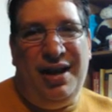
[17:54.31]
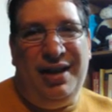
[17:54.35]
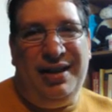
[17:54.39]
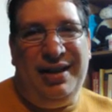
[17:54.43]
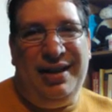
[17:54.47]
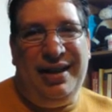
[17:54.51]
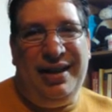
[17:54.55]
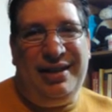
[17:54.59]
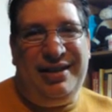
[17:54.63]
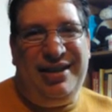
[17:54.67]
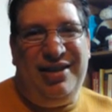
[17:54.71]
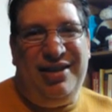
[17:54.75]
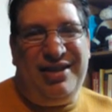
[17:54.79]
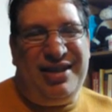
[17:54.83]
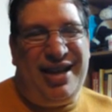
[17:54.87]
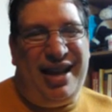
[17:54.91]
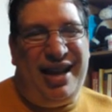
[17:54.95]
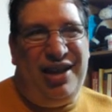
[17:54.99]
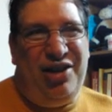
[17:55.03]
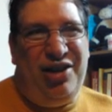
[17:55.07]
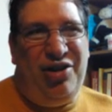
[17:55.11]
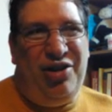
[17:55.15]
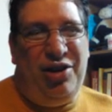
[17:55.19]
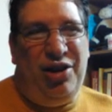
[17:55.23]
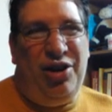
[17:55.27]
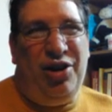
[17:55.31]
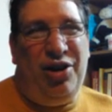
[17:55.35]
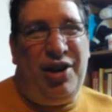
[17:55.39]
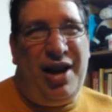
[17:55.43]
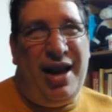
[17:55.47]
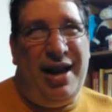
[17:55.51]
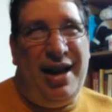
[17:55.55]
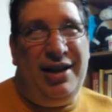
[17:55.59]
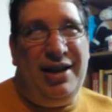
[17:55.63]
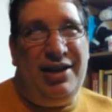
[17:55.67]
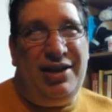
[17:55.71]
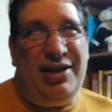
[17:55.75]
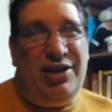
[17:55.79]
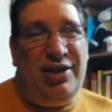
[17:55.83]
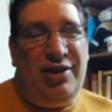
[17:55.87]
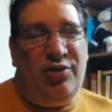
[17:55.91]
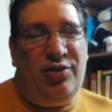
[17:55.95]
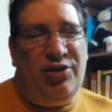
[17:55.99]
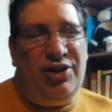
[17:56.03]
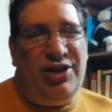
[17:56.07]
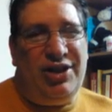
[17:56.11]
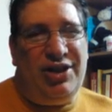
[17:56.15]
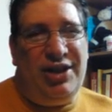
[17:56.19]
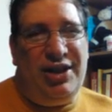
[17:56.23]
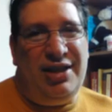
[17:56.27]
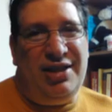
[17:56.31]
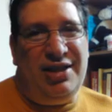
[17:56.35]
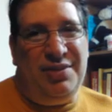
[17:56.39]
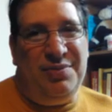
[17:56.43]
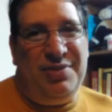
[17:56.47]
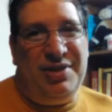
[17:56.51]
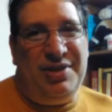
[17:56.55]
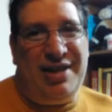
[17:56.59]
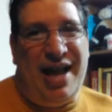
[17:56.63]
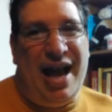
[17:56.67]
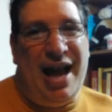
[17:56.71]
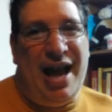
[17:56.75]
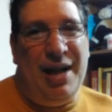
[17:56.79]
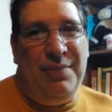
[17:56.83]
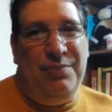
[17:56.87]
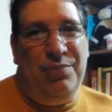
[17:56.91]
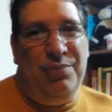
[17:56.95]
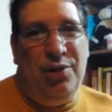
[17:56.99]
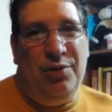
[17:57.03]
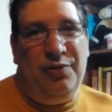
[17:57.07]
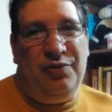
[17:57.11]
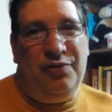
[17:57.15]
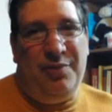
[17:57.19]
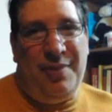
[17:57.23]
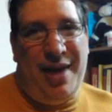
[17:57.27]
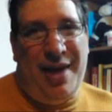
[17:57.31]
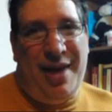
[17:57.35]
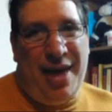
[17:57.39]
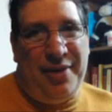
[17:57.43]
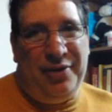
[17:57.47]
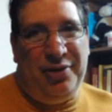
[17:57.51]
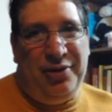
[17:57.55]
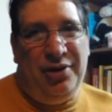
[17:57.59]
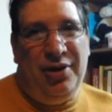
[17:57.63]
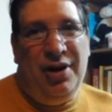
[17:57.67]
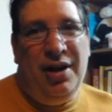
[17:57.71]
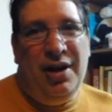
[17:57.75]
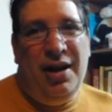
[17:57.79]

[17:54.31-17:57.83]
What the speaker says: It was like you could kind of sort of see some side boob from Heather